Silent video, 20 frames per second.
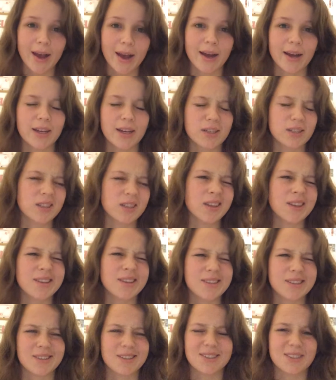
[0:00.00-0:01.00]
and
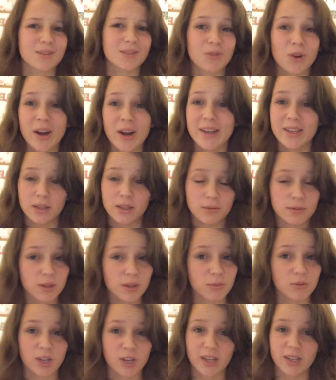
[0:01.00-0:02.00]
these are just a variety of
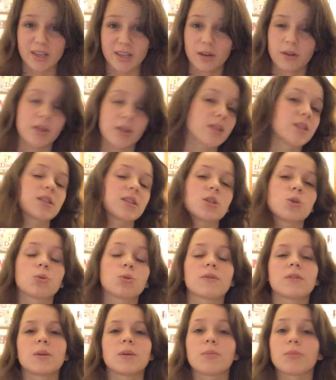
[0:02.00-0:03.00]
subject areas that you
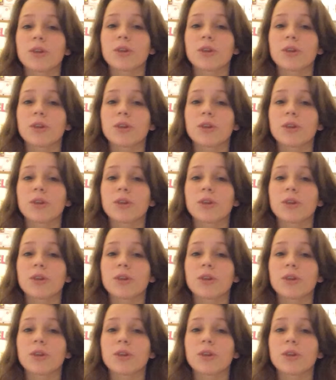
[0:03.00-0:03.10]
would have done